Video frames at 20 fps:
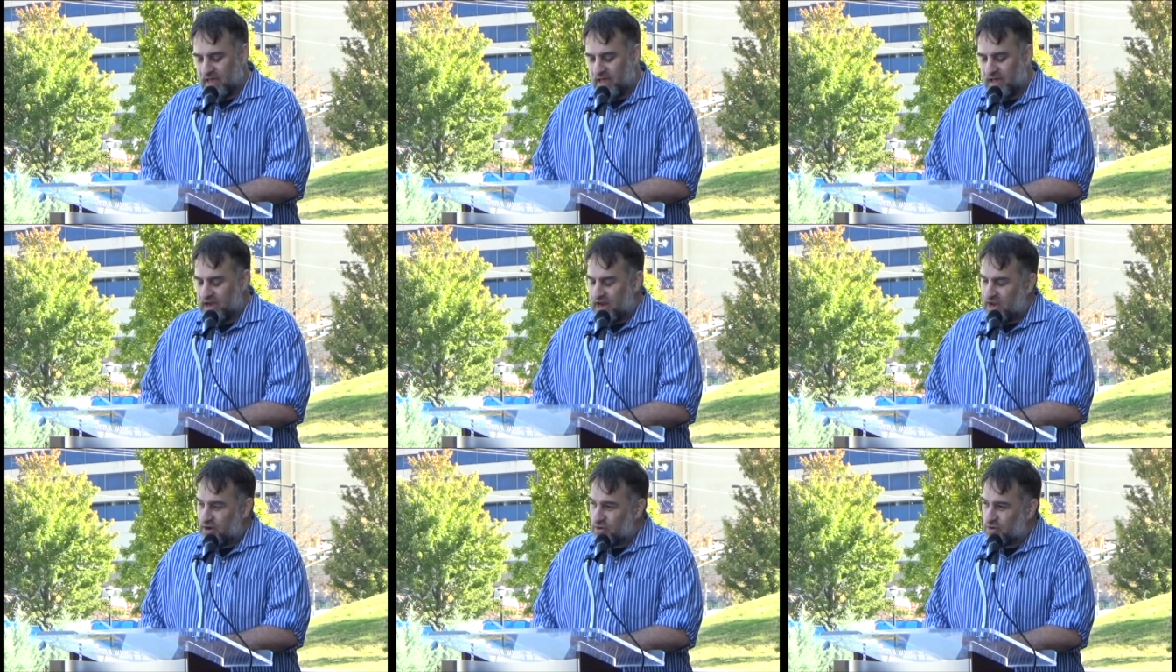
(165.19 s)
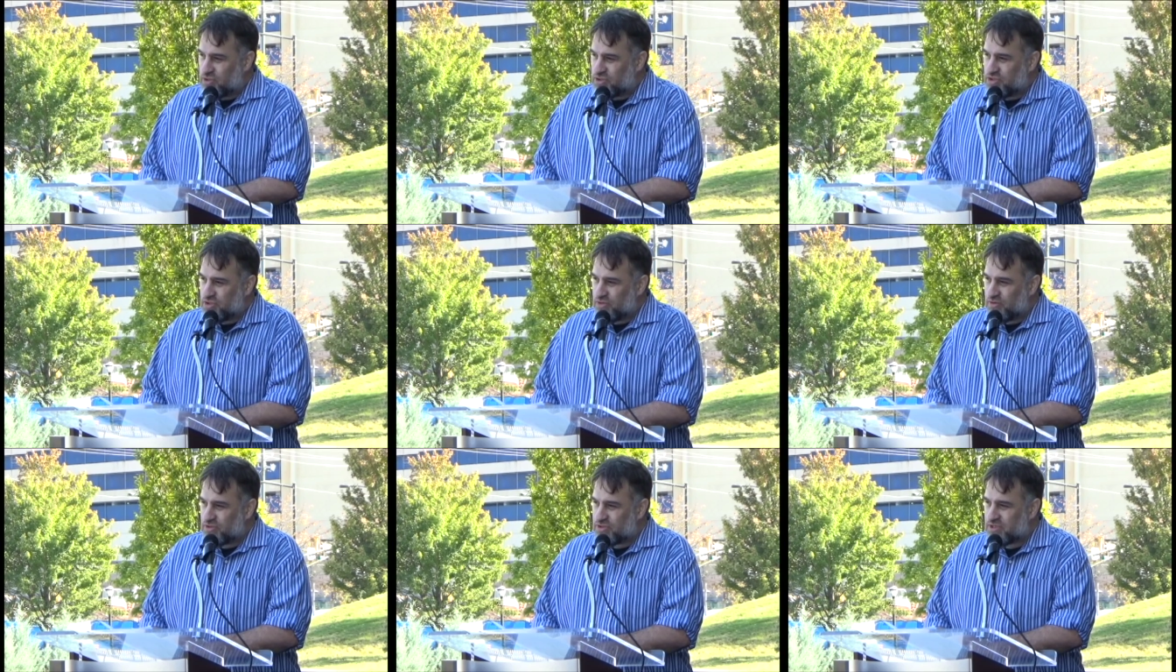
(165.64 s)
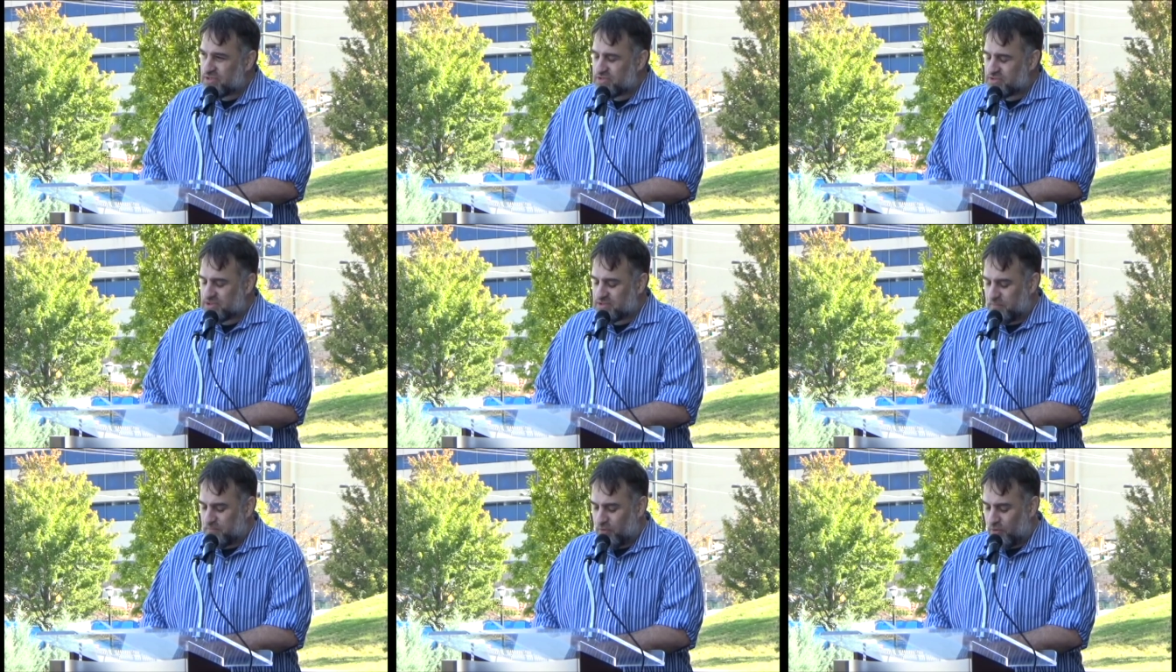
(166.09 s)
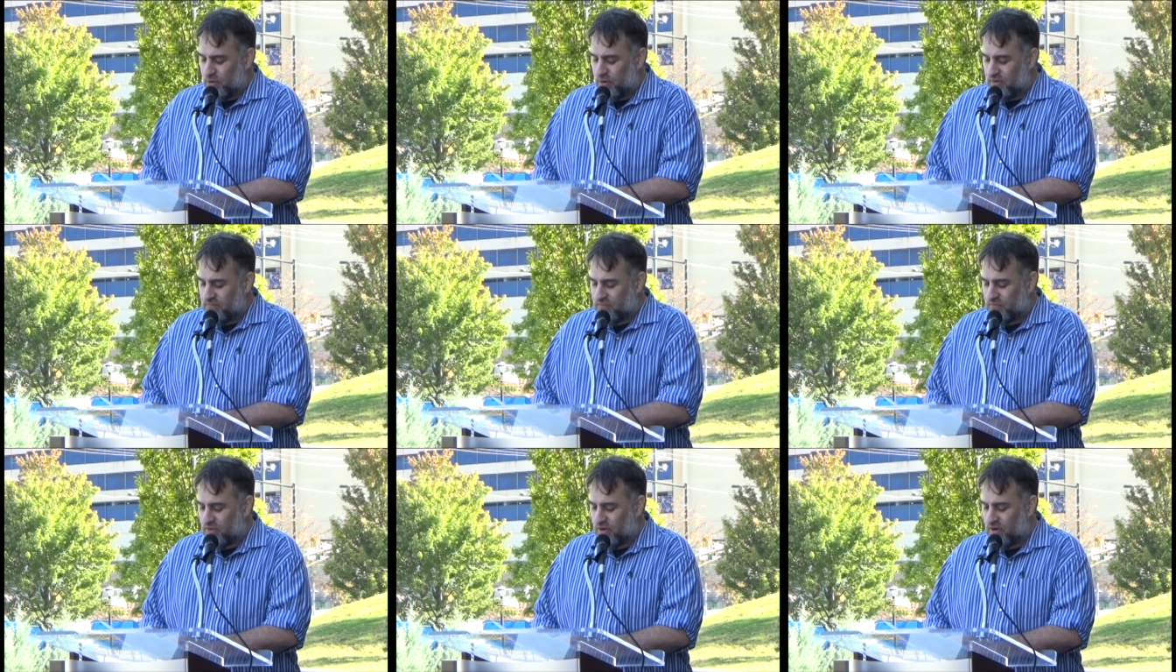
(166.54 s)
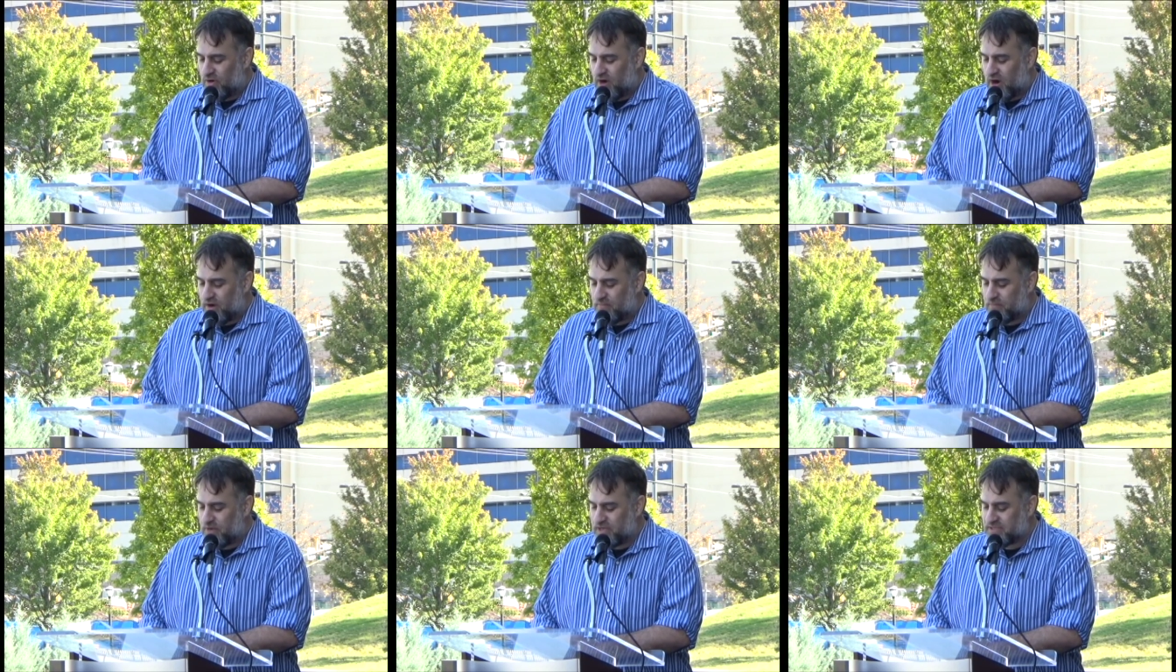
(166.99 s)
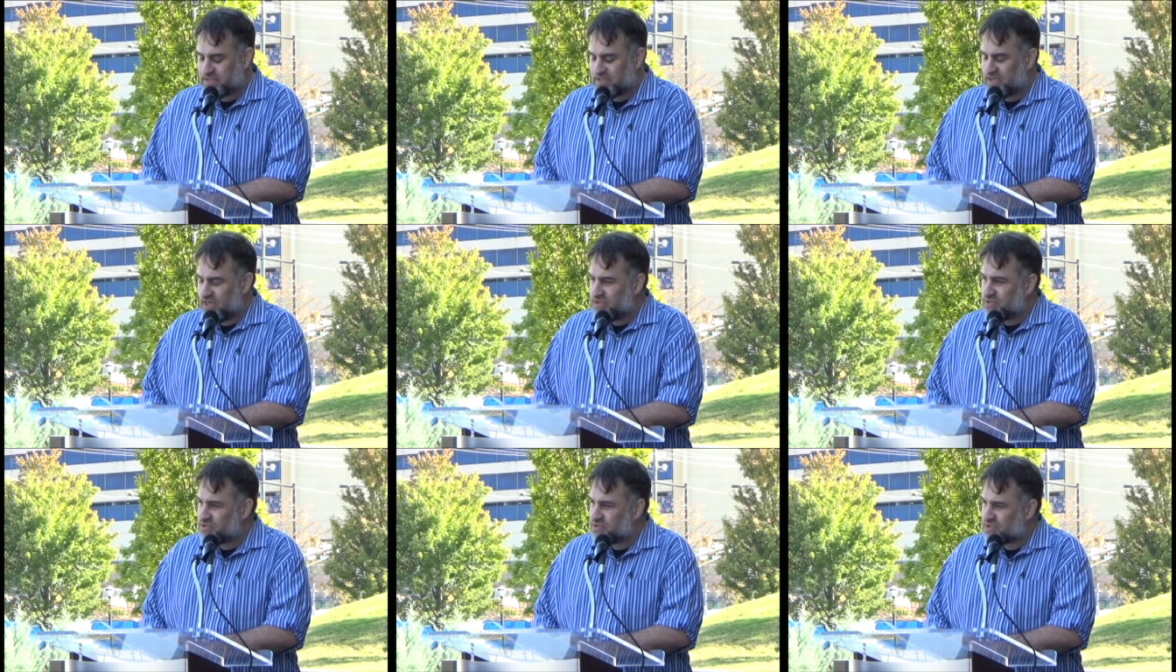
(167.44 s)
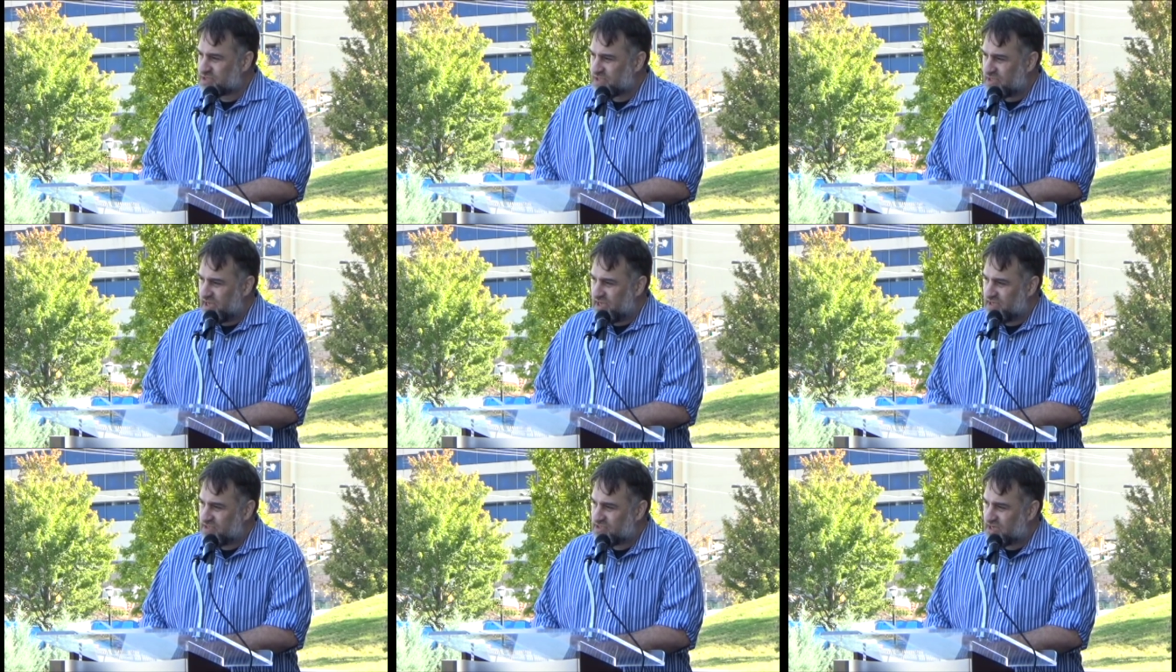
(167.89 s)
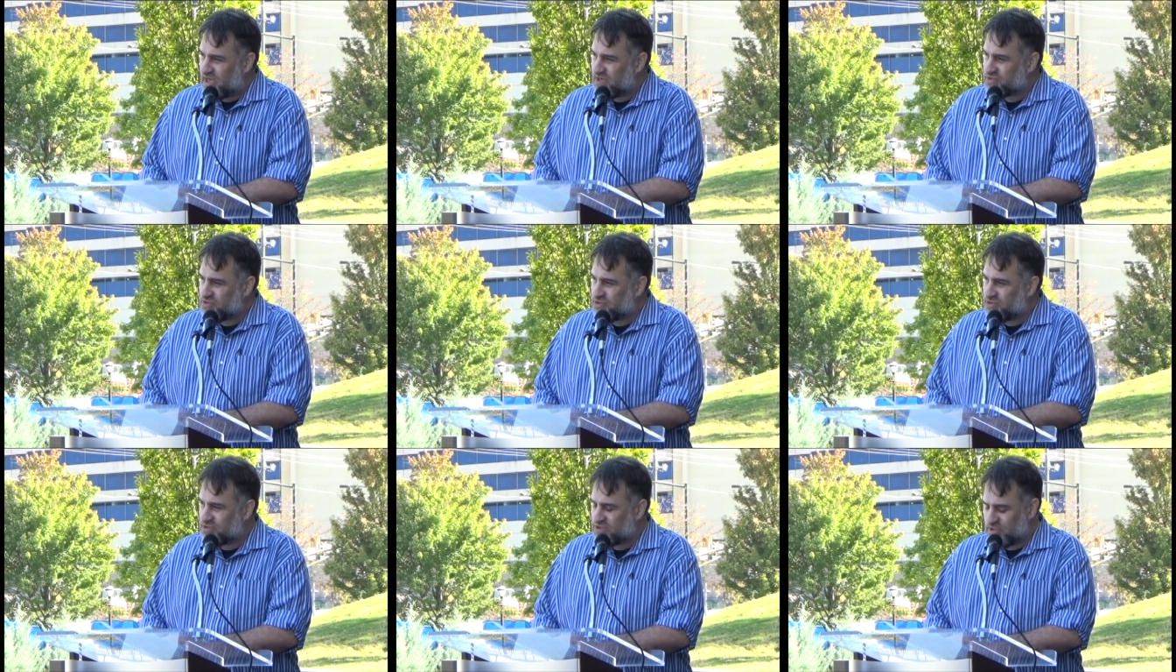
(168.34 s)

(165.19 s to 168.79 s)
And I urge your support for our presidential slate, Dr.